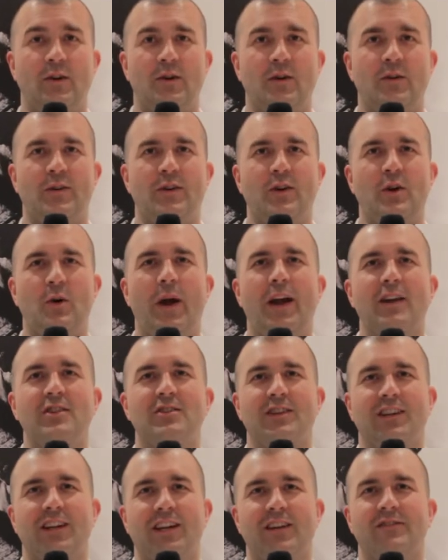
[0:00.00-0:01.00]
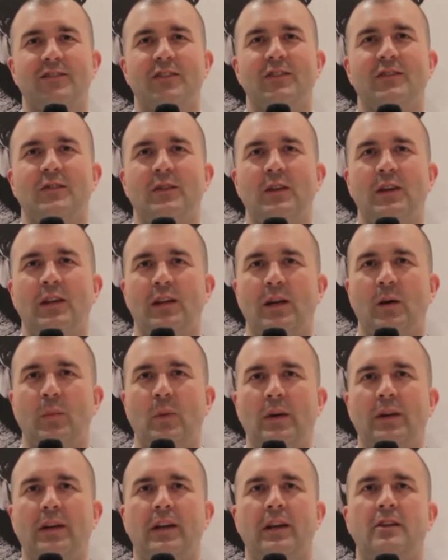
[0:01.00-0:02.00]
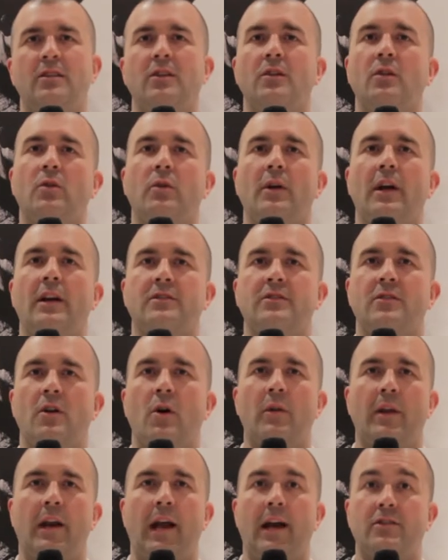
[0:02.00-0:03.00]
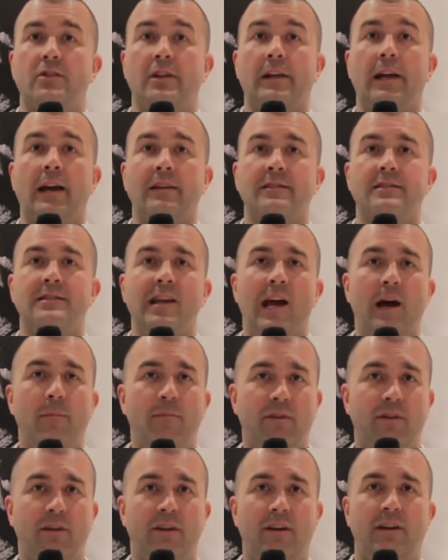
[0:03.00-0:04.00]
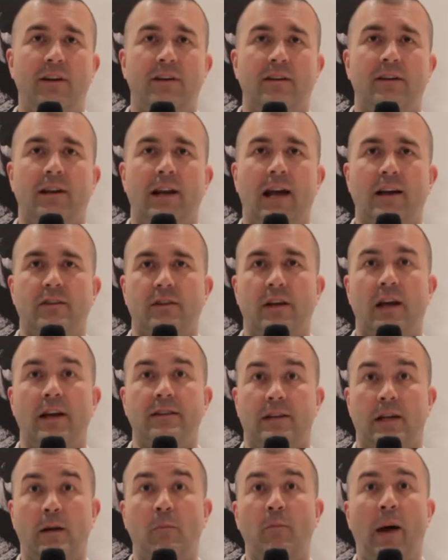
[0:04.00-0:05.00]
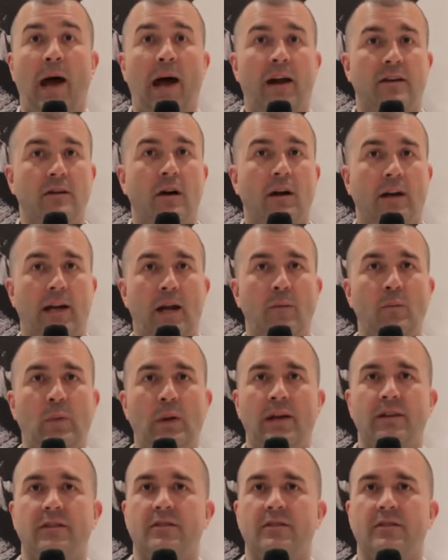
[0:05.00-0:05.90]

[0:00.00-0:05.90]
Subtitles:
So the new engine gives us the ability to create snow that actually has depth and actually has impact on gameplay.